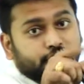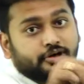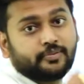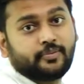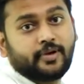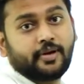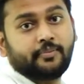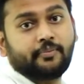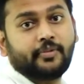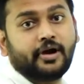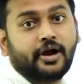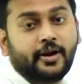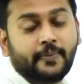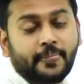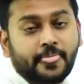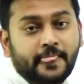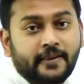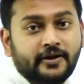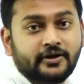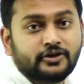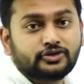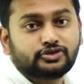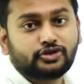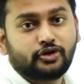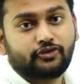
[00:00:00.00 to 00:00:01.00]
remember.
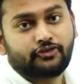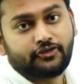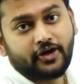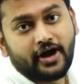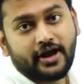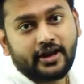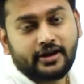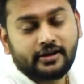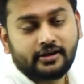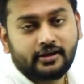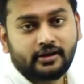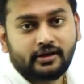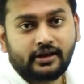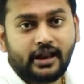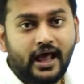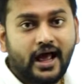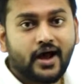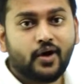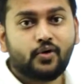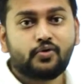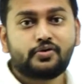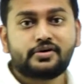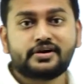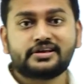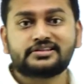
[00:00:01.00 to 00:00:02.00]
So fine,
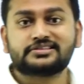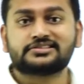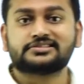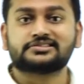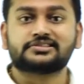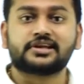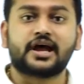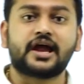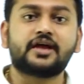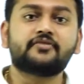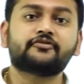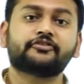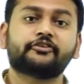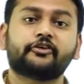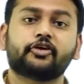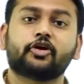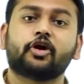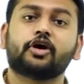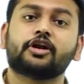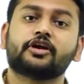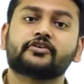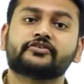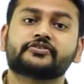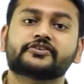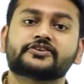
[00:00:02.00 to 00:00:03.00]
now it's time for
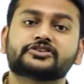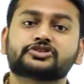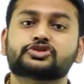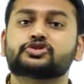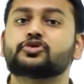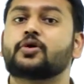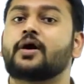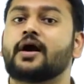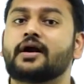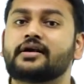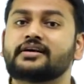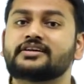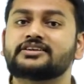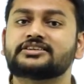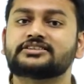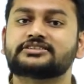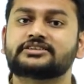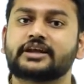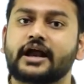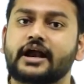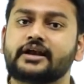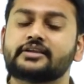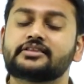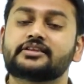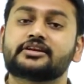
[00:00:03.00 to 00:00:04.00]
all of us to
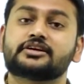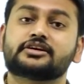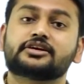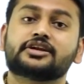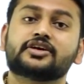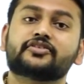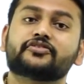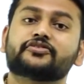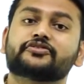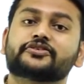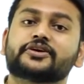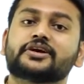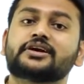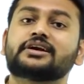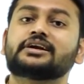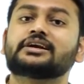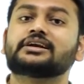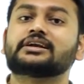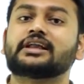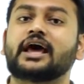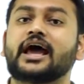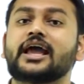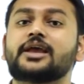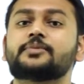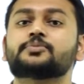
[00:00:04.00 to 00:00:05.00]
understand the different
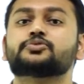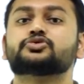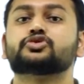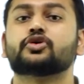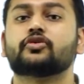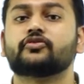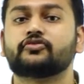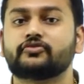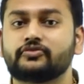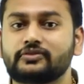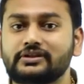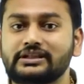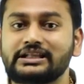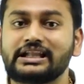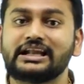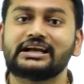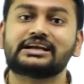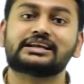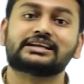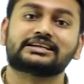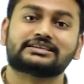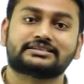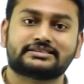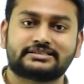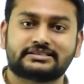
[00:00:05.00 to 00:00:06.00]
types of
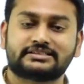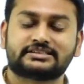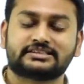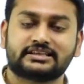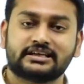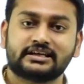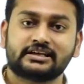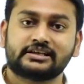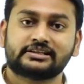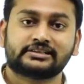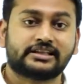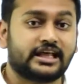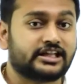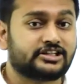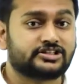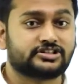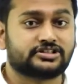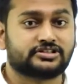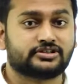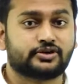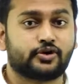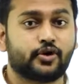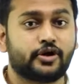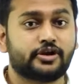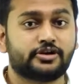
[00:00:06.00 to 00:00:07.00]
literals.
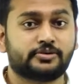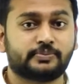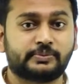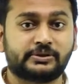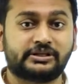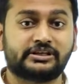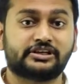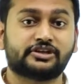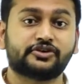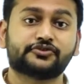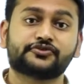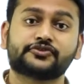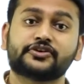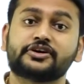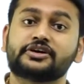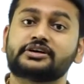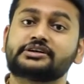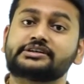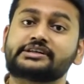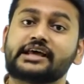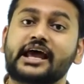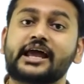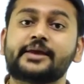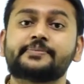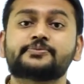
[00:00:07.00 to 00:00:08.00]
That's going to be
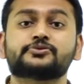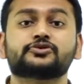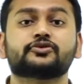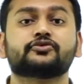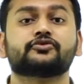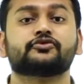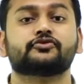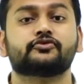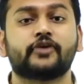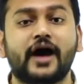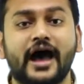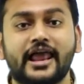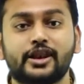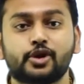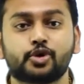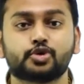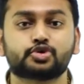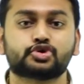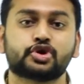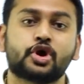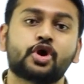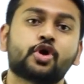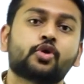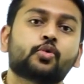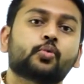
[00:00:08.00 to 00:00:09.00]
different types of
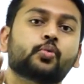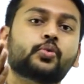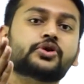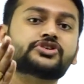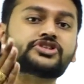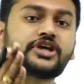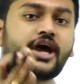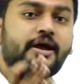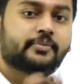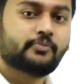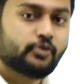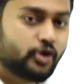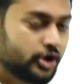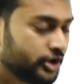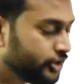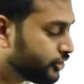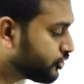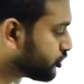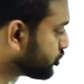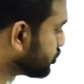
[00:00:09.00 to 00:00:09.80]
values which I'm going to